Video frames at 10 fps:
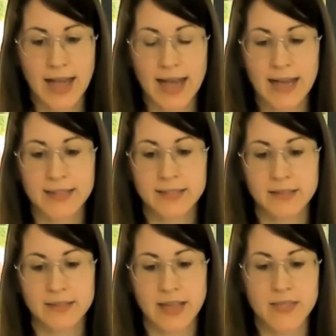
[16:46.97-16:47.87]
And
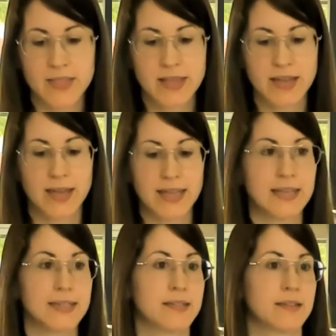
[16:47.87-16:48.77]
the idea
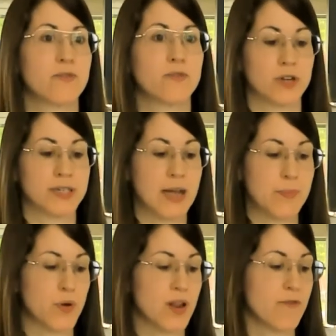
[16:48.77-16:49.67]
is that, for
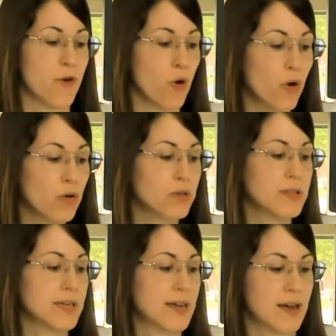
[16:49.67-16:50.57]
example, if all
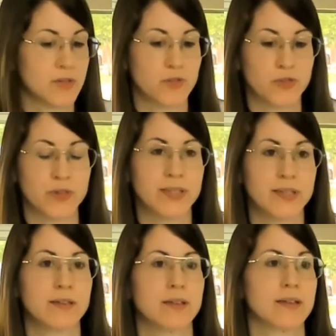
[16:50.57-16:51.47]
the
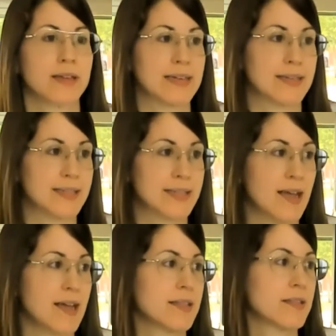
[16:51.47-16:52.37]
countries
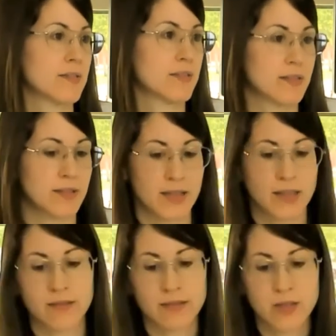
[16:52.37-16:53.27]
sign
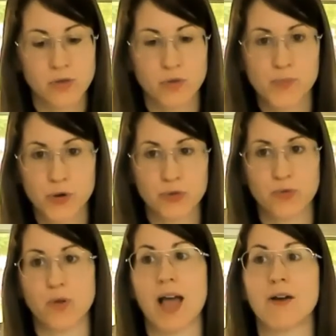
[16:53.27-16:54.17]
the Kyoto
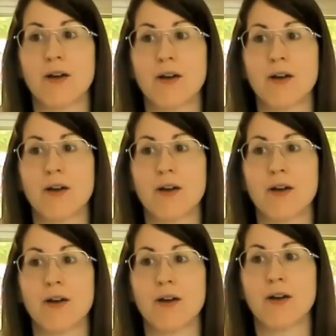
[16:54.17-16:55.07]
Protocol and
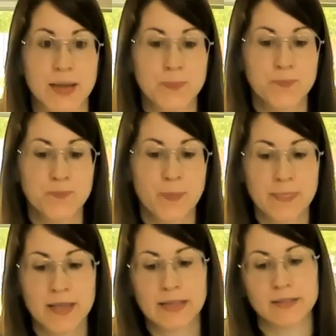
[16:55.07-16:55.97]
follow them,
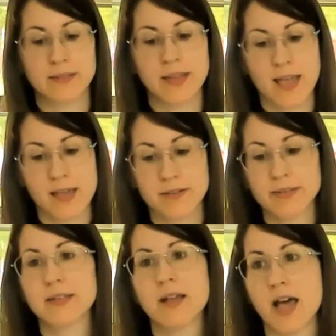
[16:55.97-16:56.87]
the
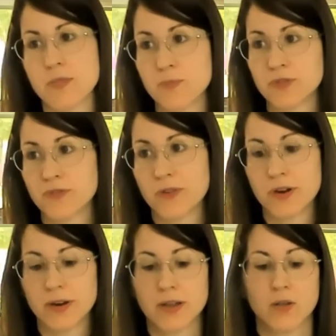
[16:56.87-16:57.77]
Earth's
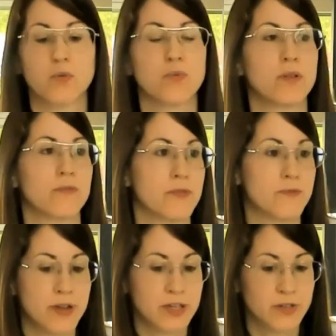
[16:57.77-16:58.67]
atmosphere will be
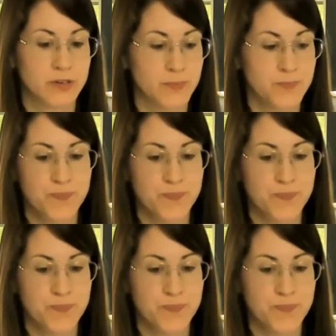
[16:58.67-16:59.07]
better,